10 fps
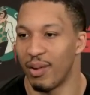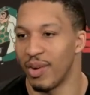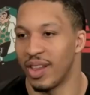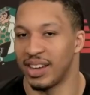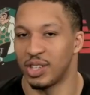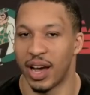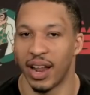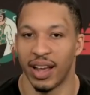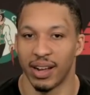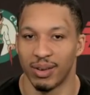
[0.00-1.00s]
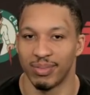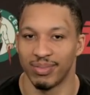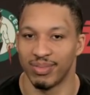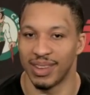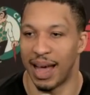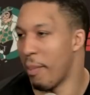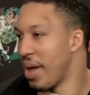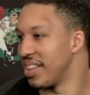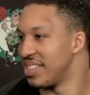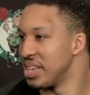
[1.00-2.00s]
we were like trying to like not
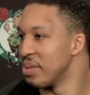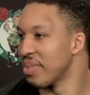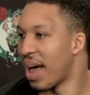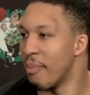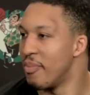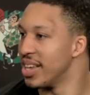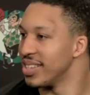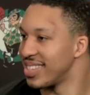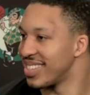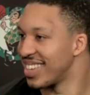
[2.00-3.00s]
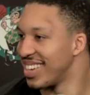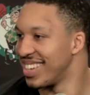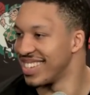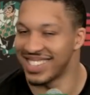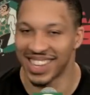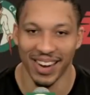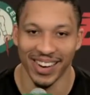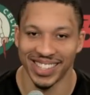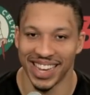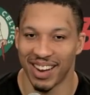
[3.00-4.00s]
make it seem obvious because
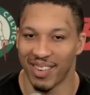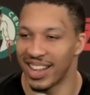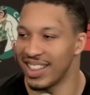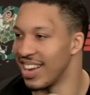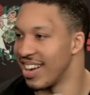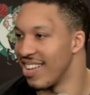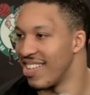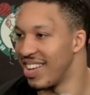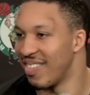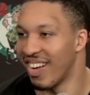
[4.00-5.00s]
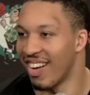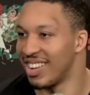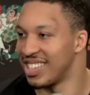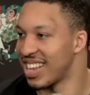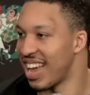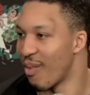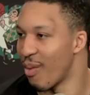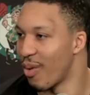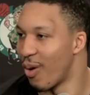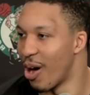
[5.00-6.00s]
Gary's standing right there, and then we're all just kind
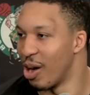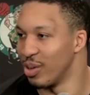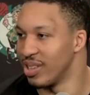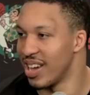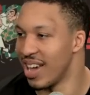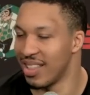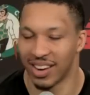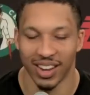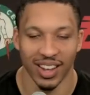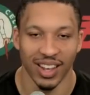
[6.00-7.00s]
of huddled together.